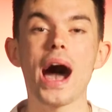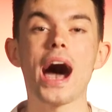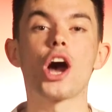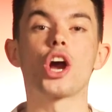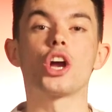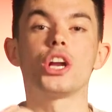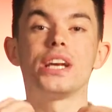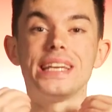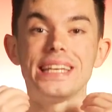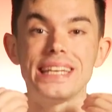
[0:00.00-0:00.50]

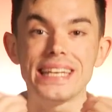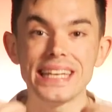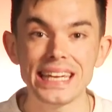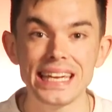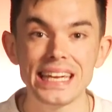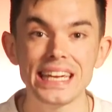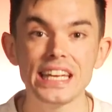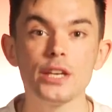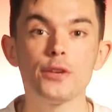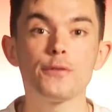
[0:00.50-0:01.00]
our
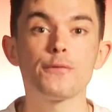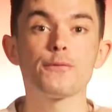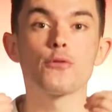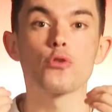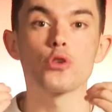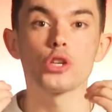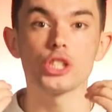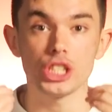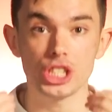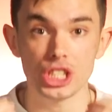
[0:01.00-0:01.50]
need
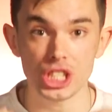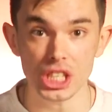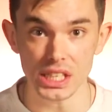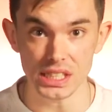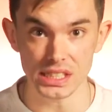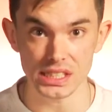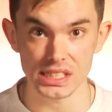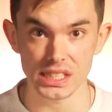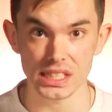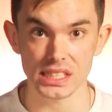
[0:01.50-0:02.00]
for
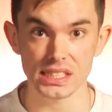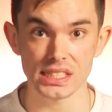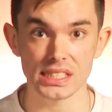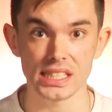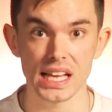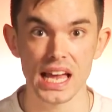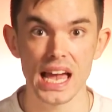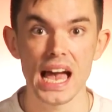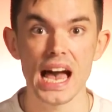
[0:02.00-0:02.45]
Jesus